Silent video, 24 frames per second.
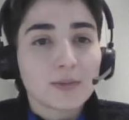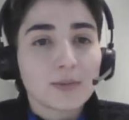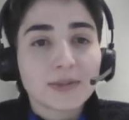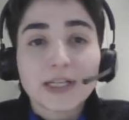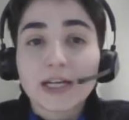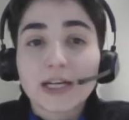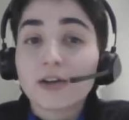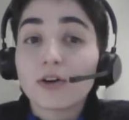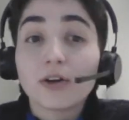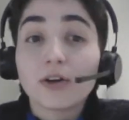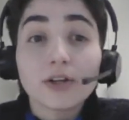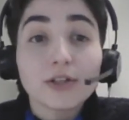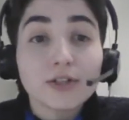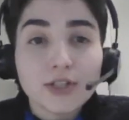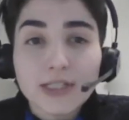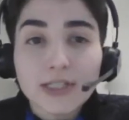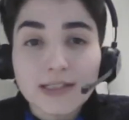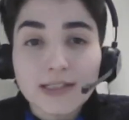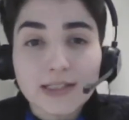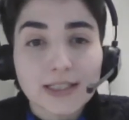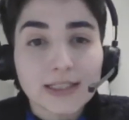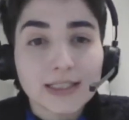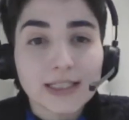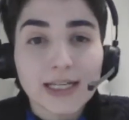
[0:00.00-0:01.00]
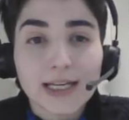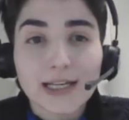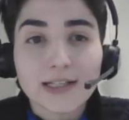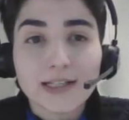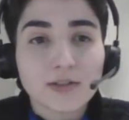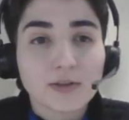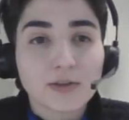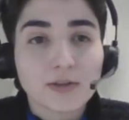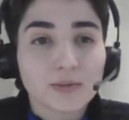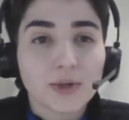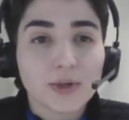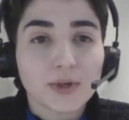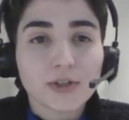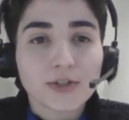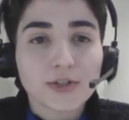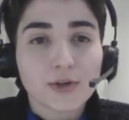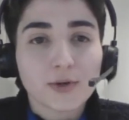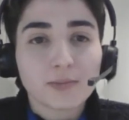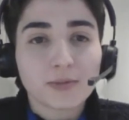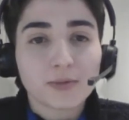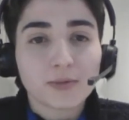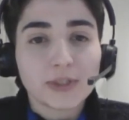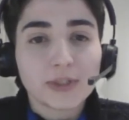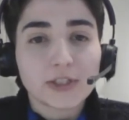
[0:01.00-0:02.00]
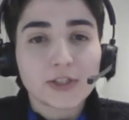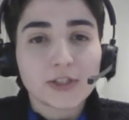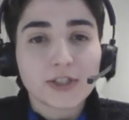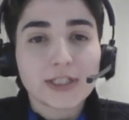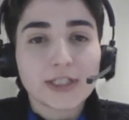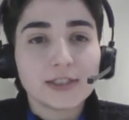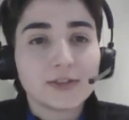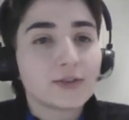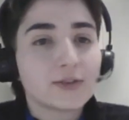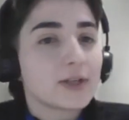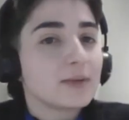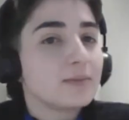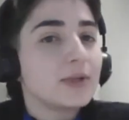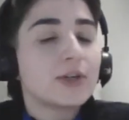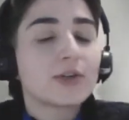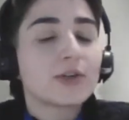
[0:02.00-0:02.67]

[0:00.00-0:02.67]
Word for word: psychologist in the case of workshop with children,